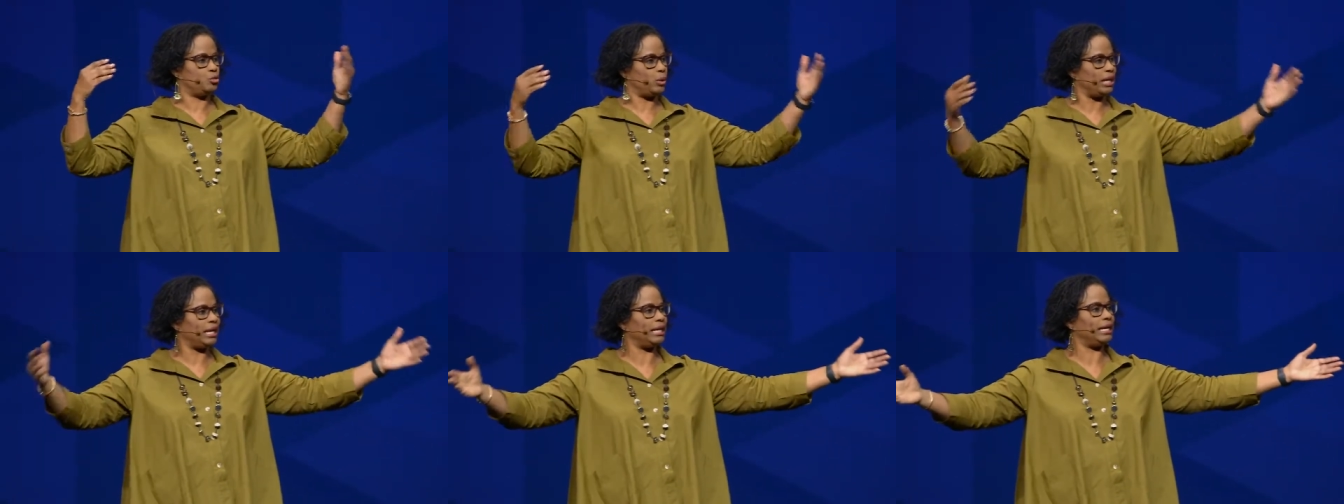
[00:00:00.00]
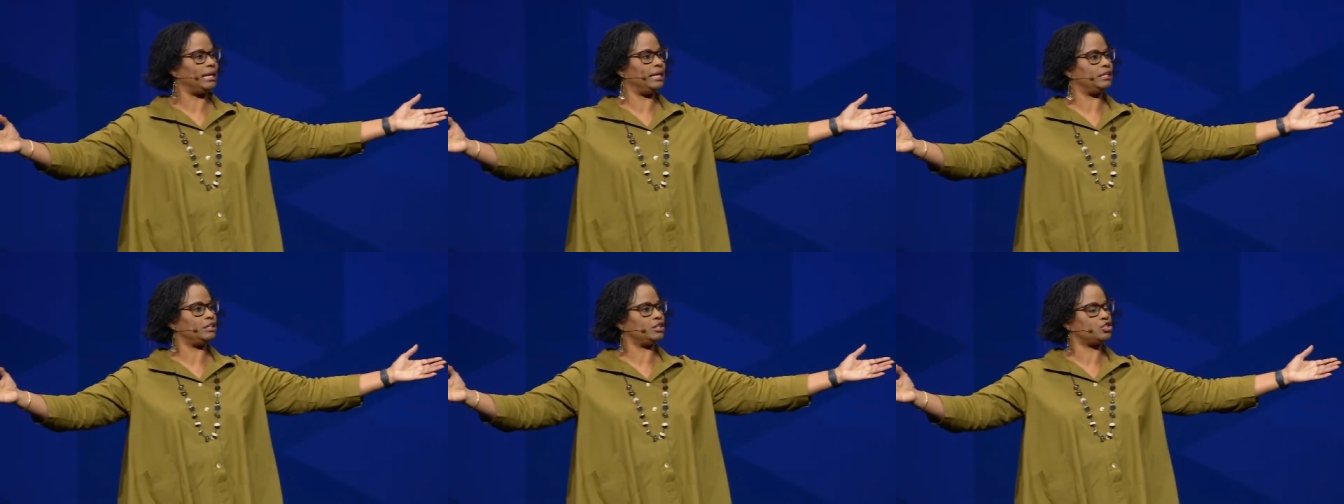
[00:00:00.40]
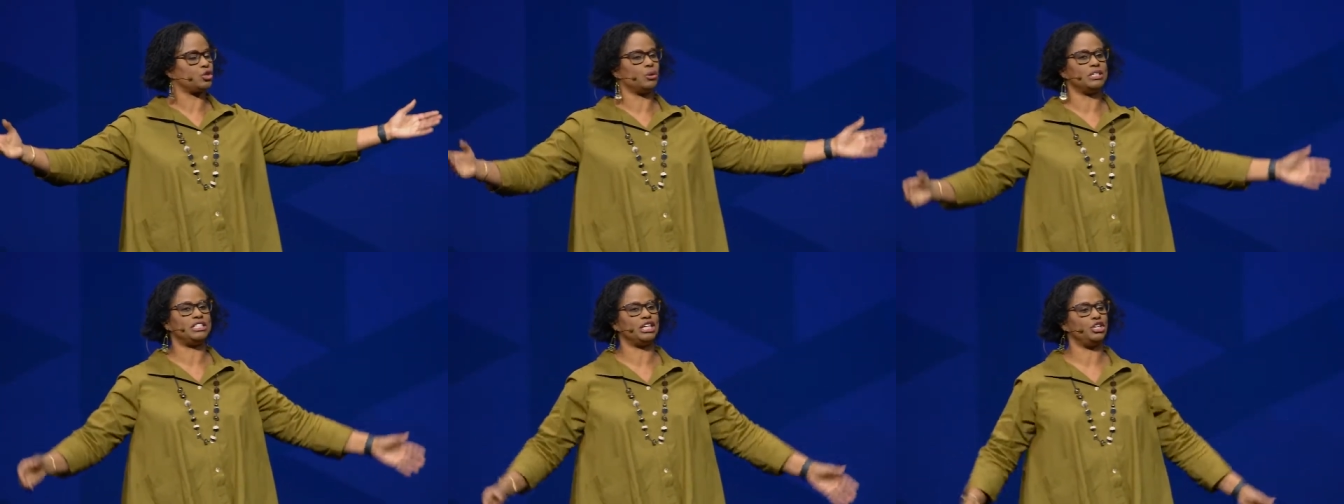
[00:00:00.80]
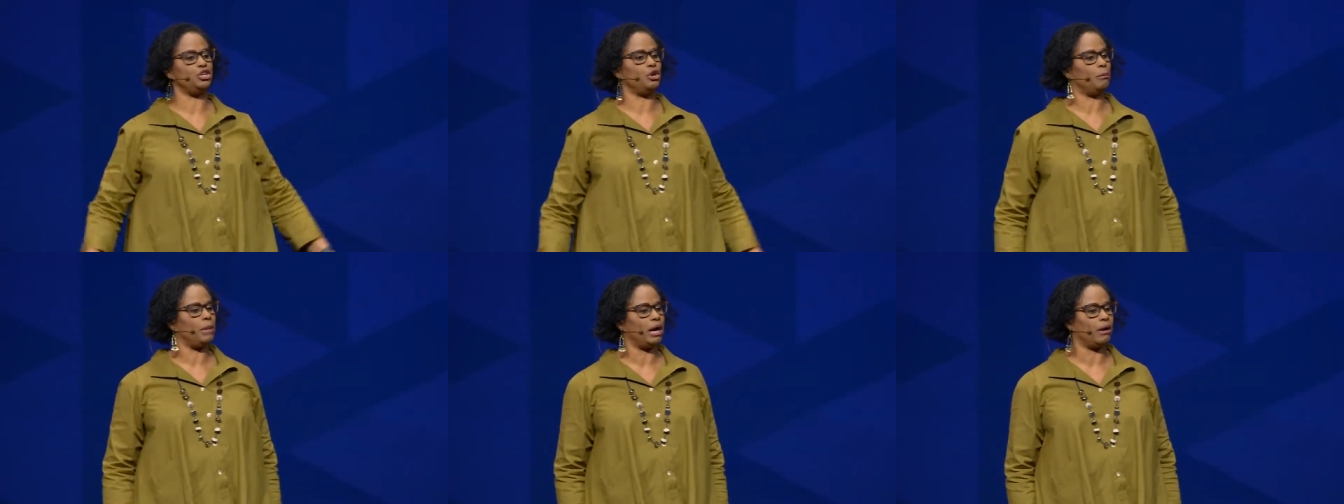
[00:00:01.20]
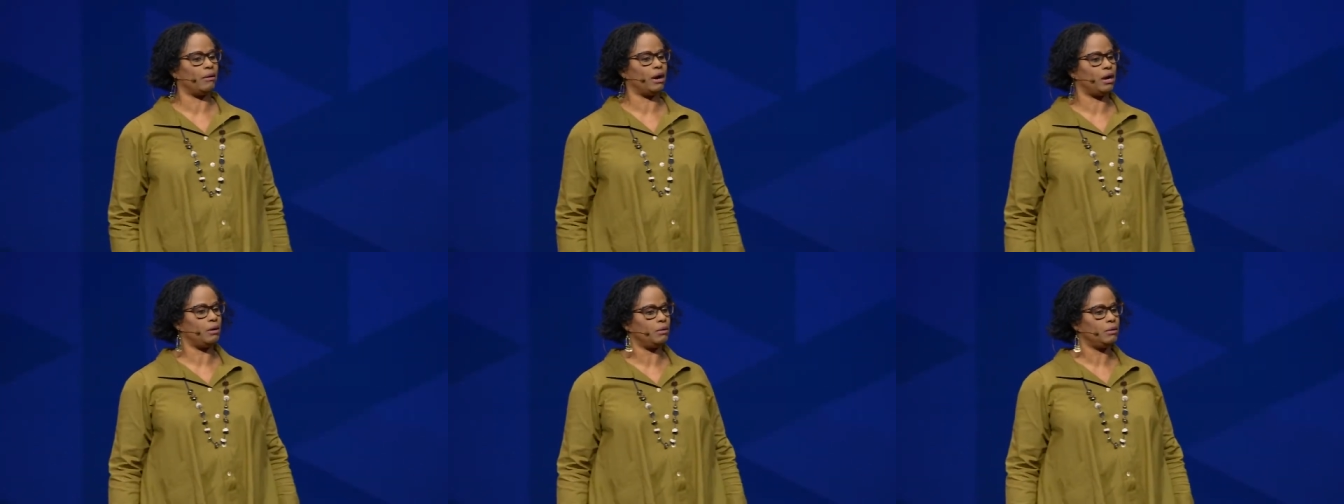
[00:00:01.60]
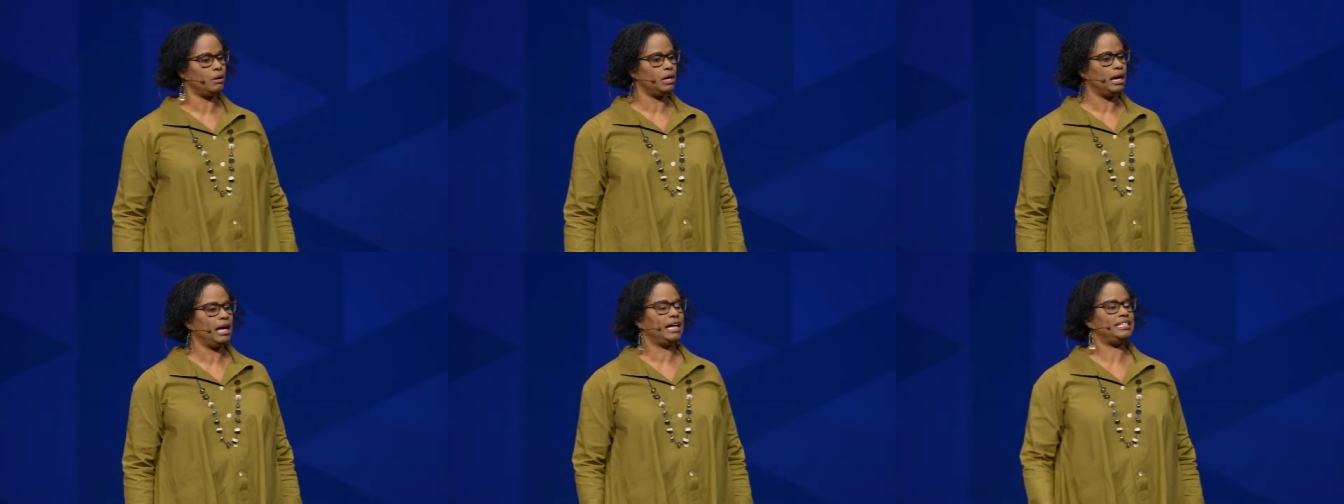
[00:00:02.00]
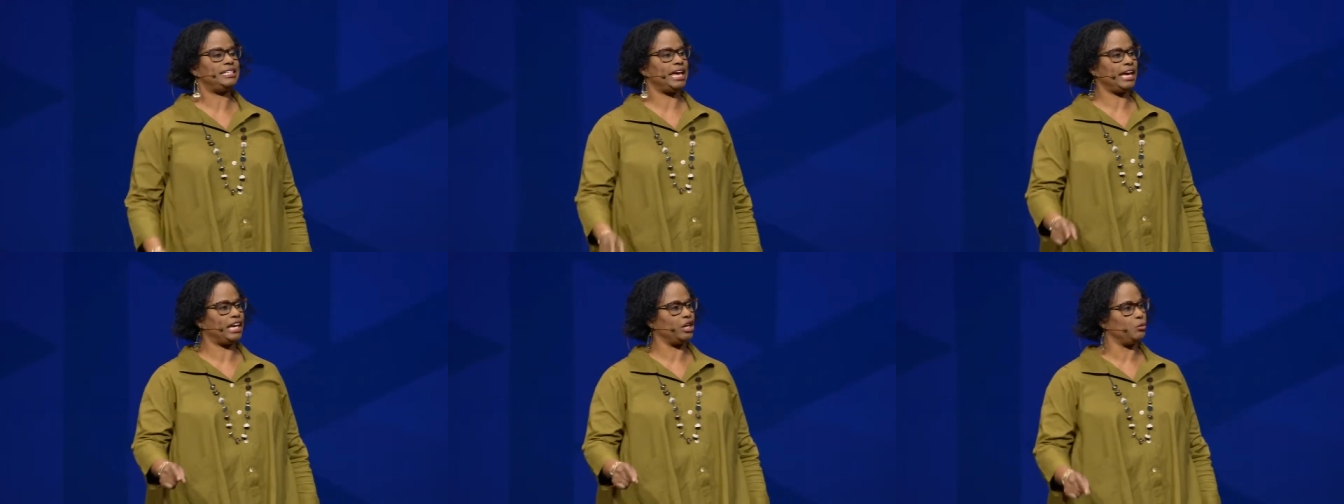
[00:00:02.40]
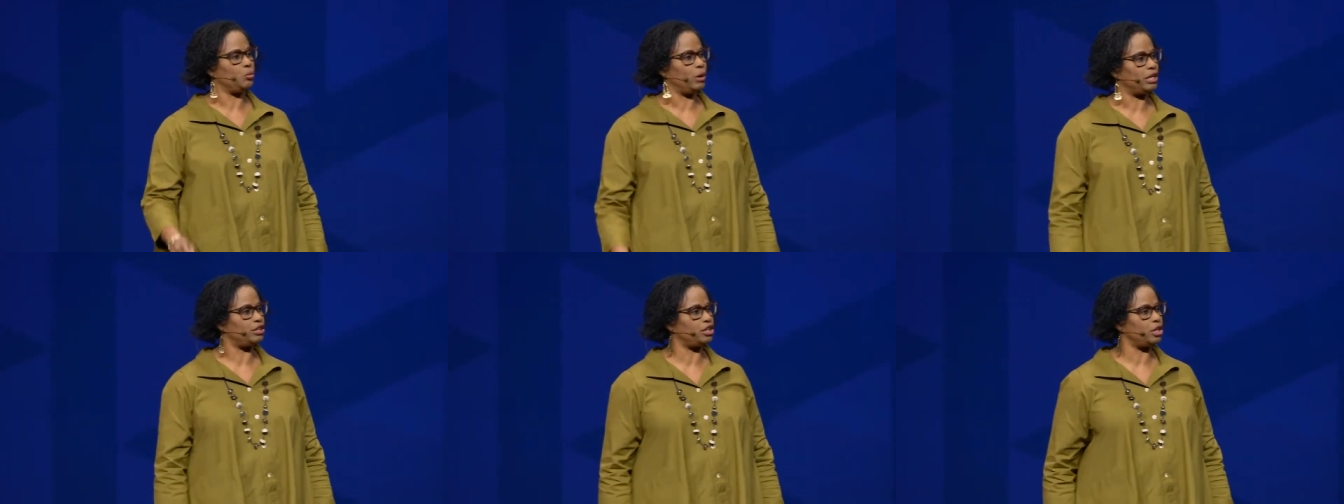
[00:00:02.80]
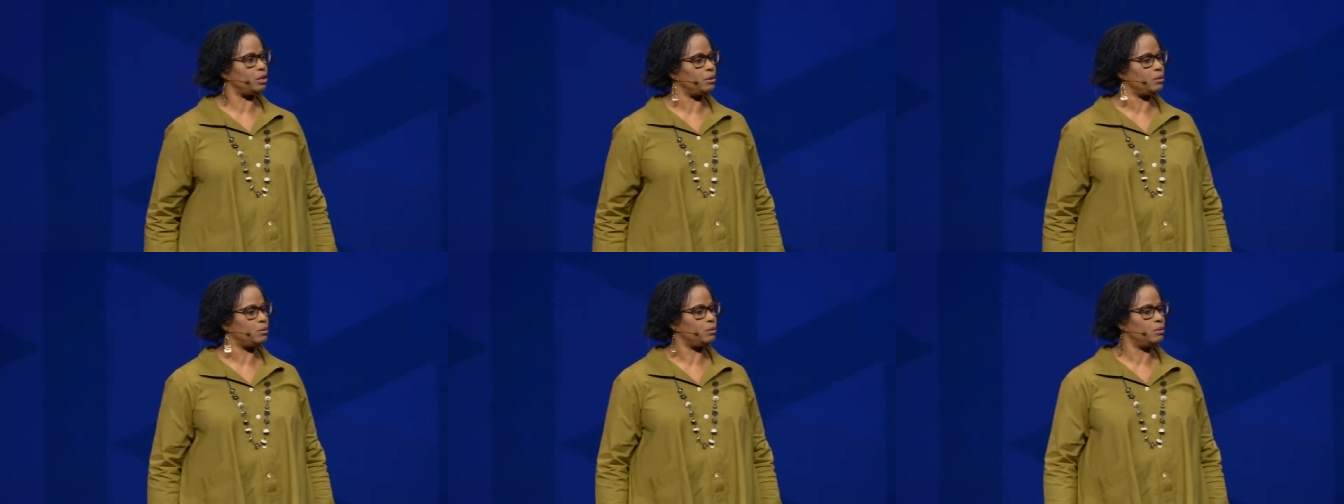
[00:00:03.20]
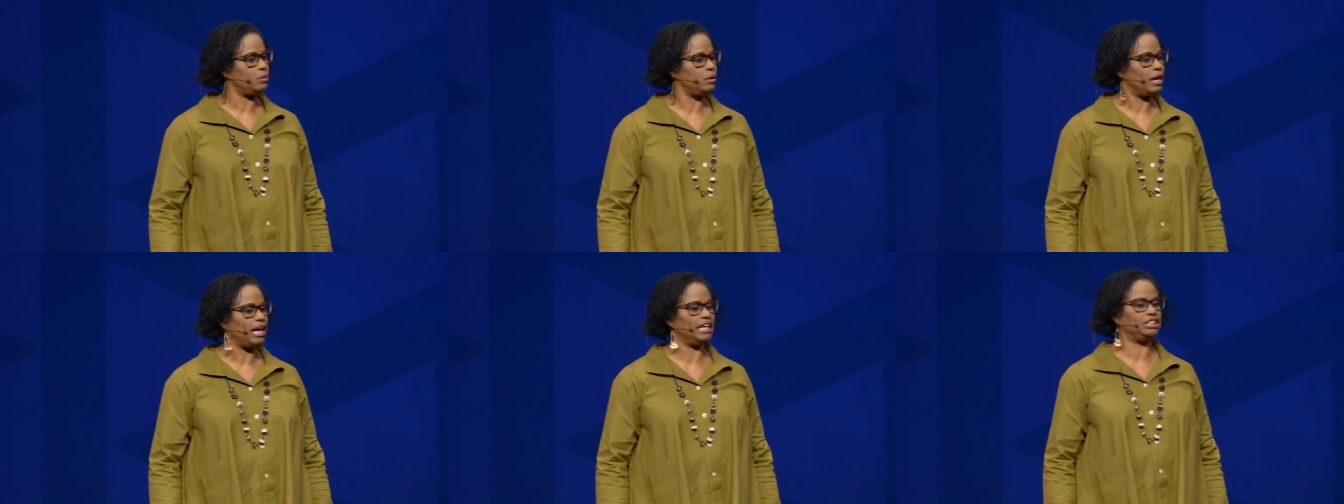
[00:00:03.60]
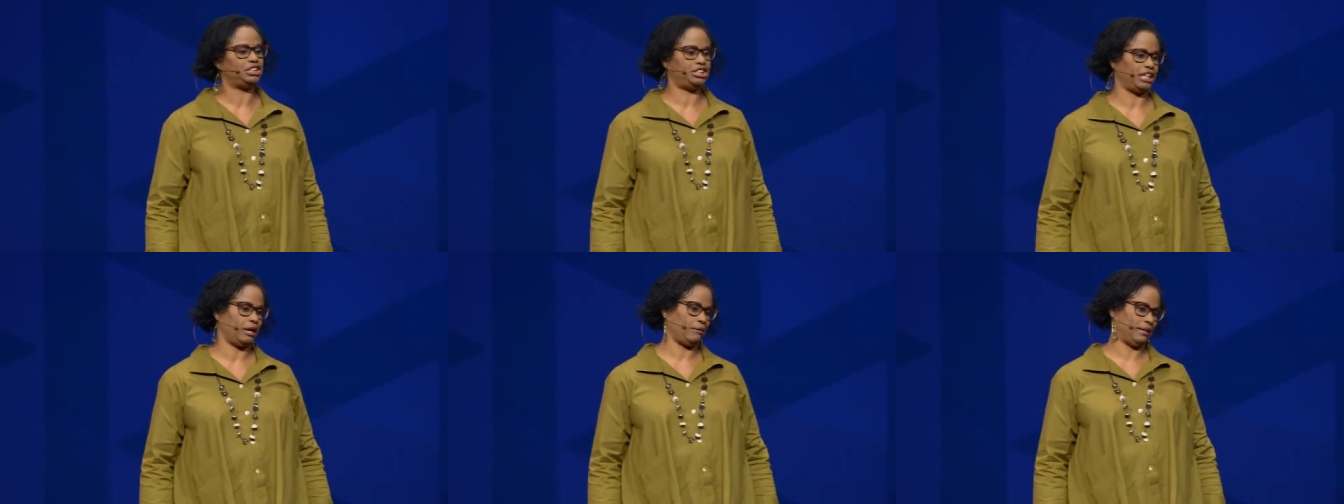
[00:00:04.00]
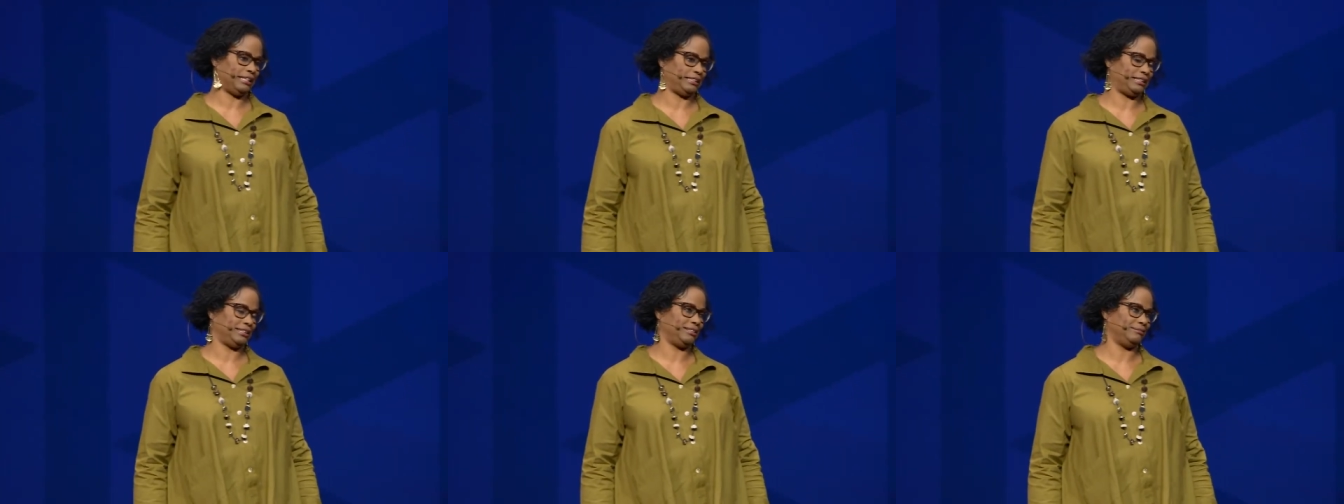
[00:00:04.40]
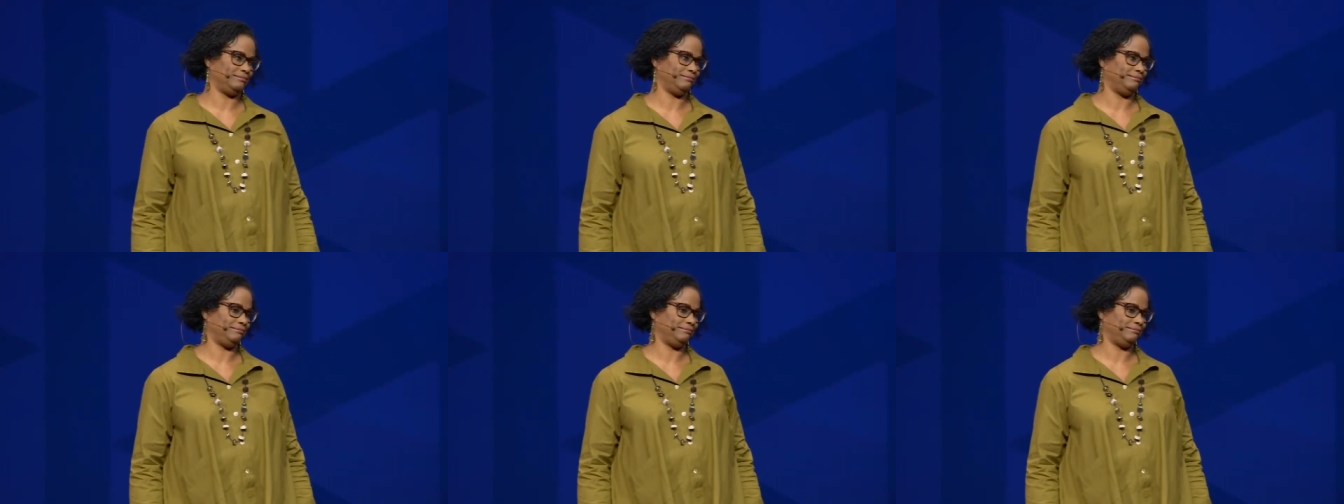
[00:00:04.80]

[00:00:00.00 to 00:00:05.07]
Drink it in so it's in your marrow, take it with you, and share it.